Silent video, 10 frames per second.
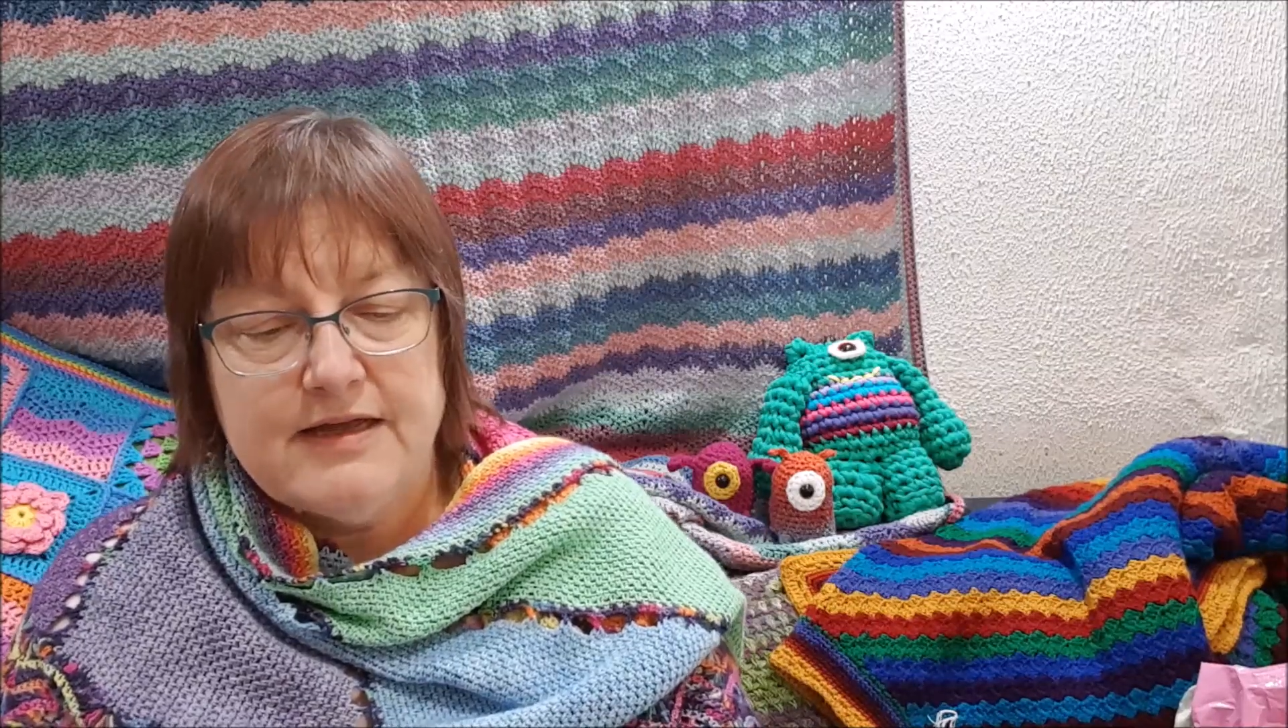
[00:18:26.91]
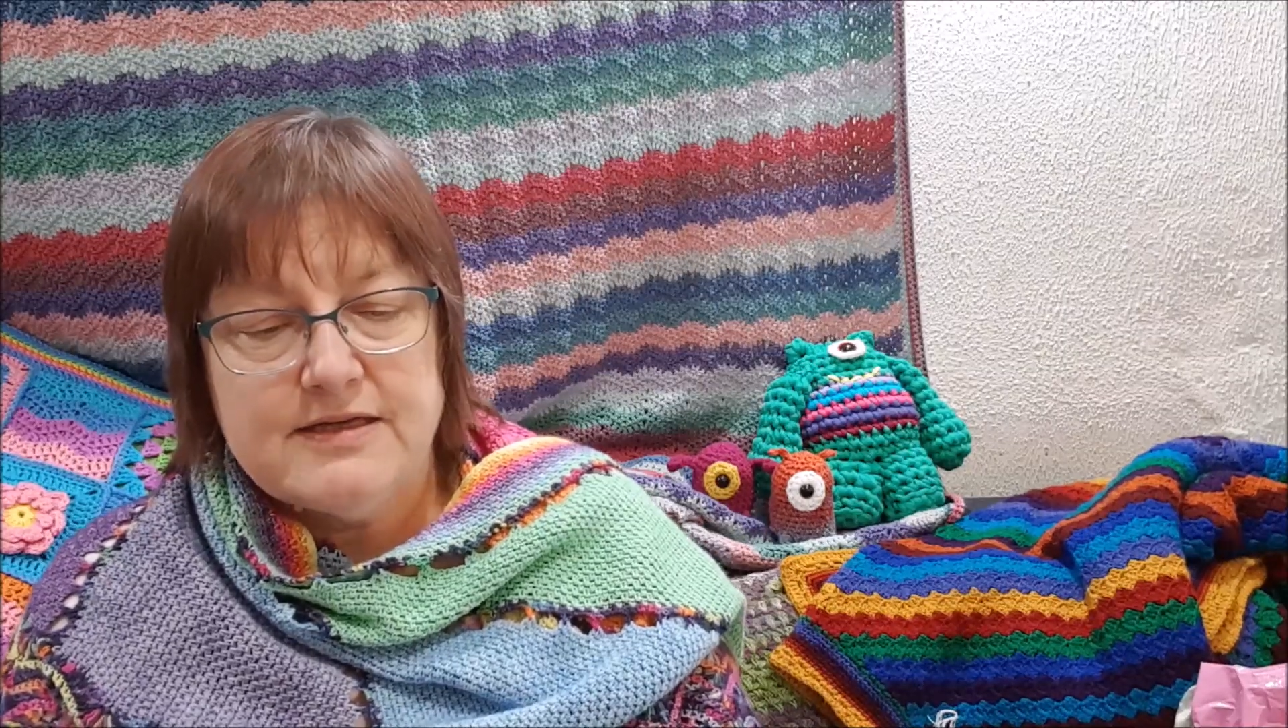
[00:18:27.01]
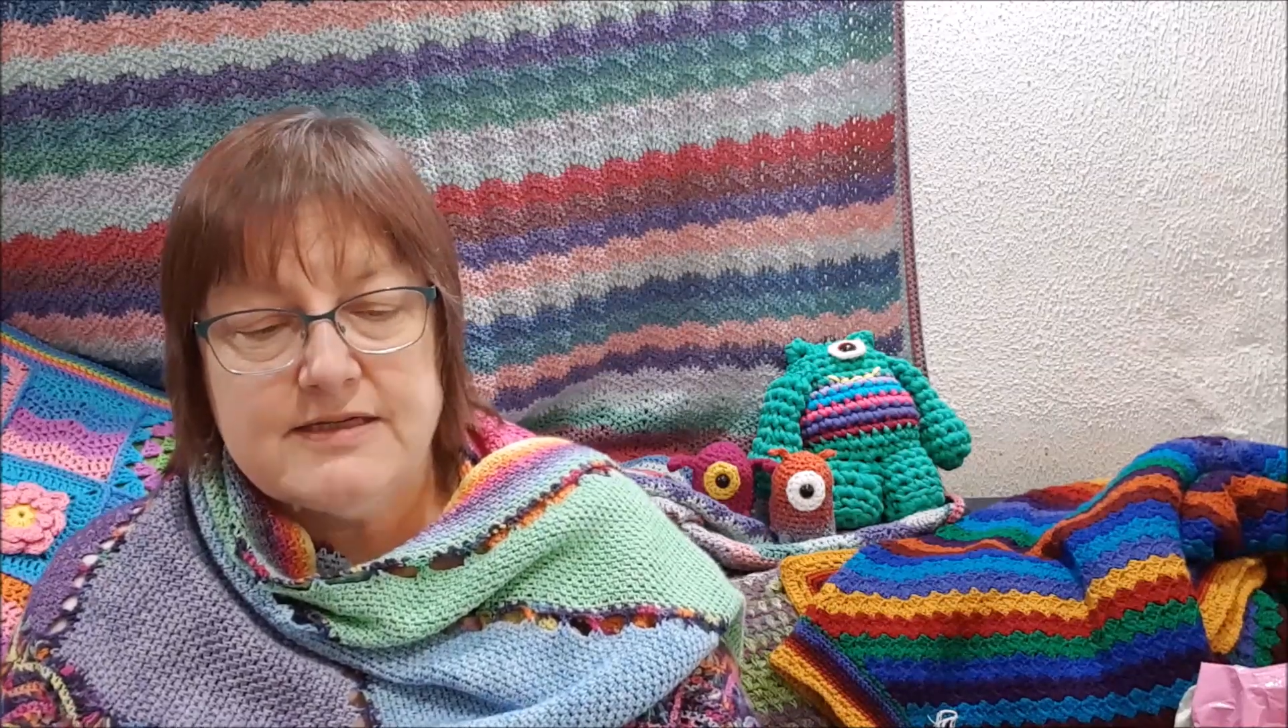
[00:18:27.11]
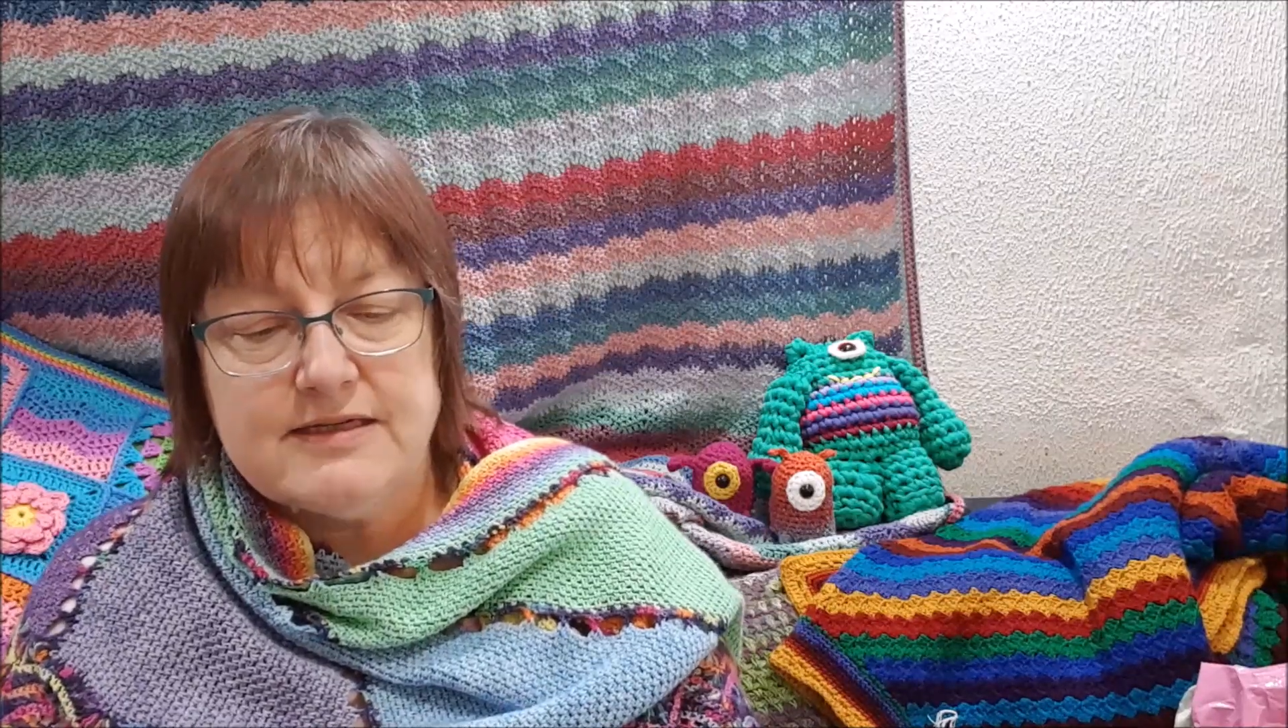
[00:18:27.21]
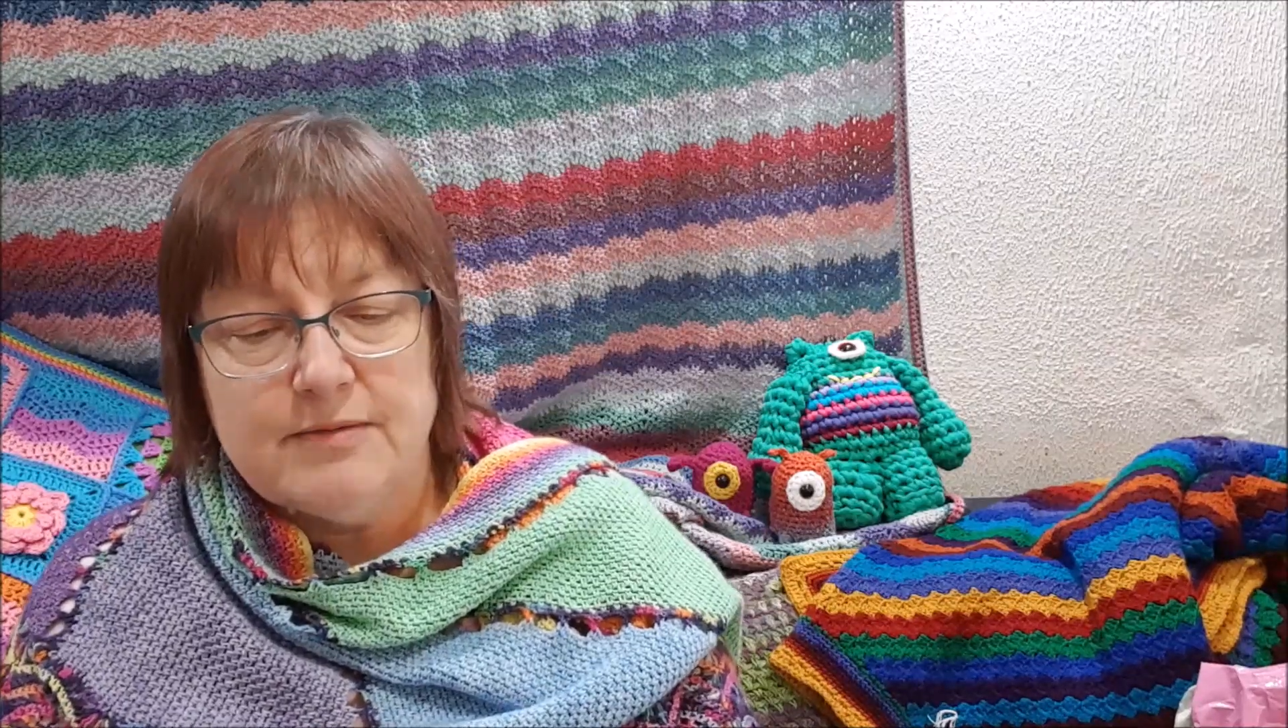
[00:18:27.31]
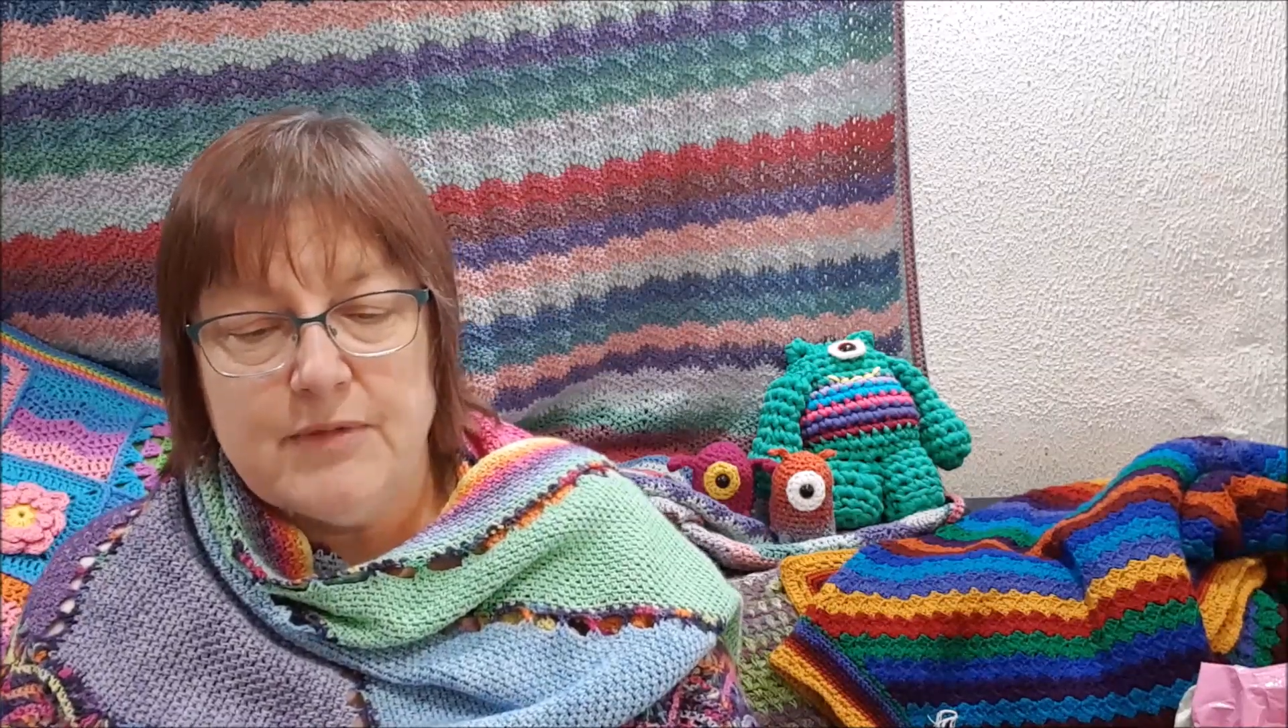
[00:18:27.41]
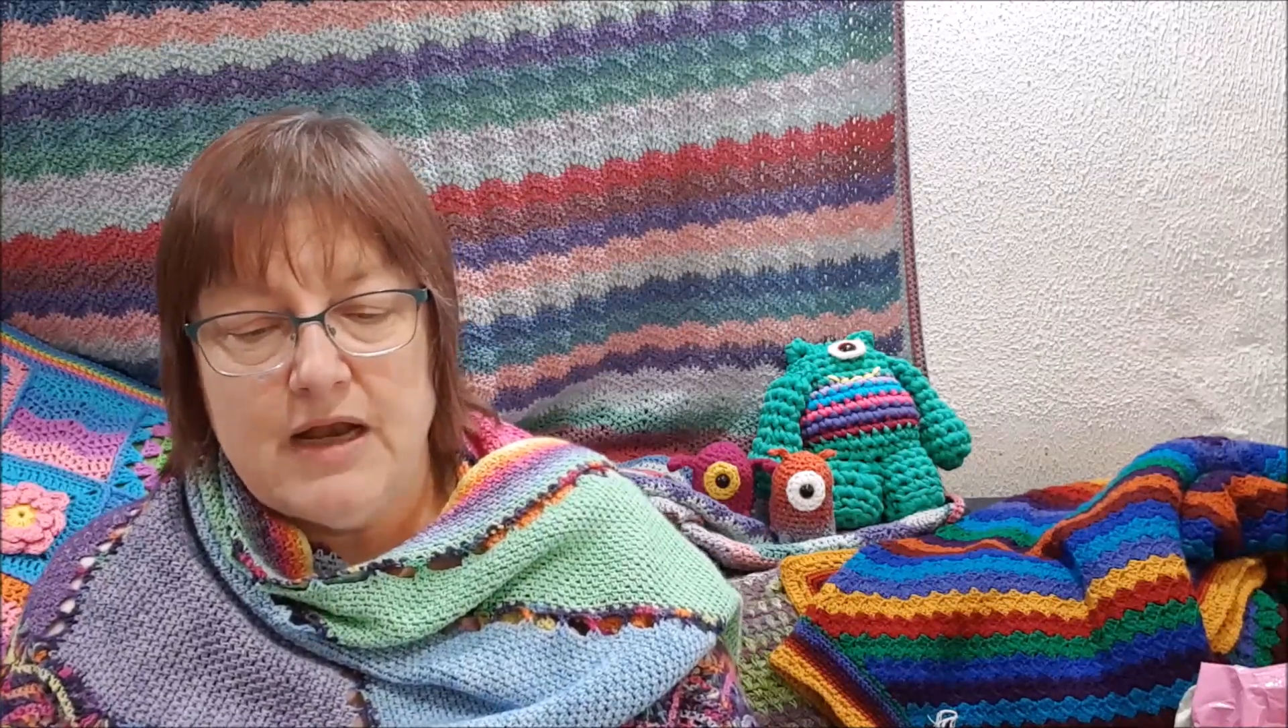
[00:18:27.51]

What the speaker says: some